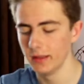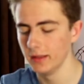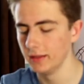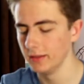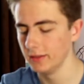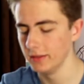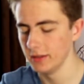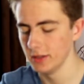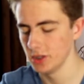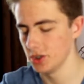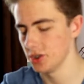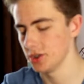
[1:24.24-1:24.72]

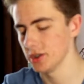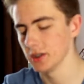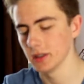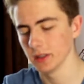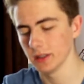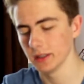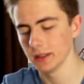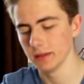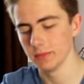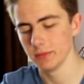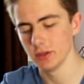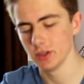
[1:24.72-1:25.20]

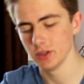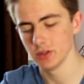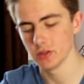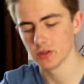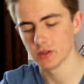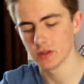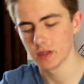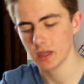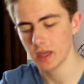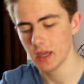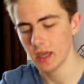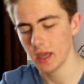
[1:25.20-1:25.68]
digital
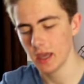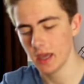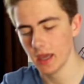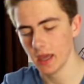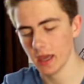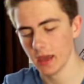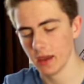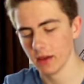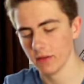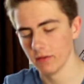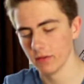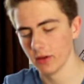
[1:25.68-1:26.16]
images
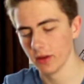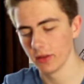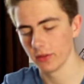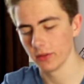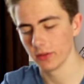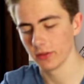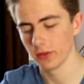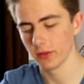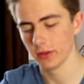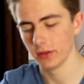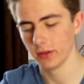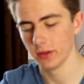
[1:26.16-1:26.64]

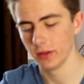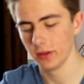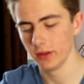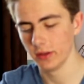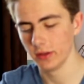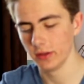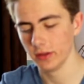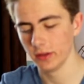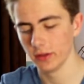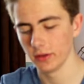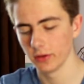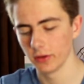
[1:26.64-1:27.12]
rather than
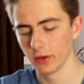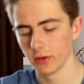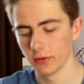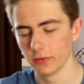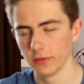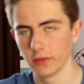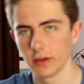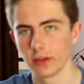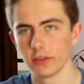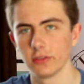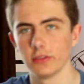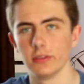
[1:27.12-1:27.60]
your good
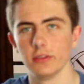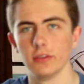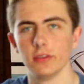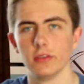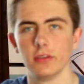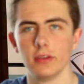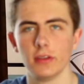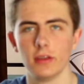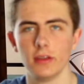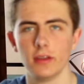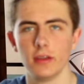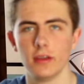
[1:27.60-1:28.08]
old-fashioned
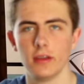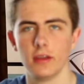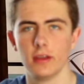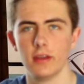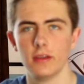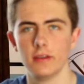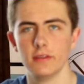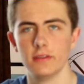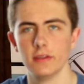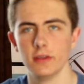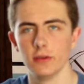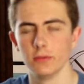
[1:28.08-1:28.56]

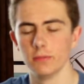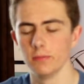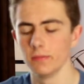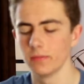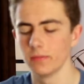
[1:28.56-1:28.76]
film.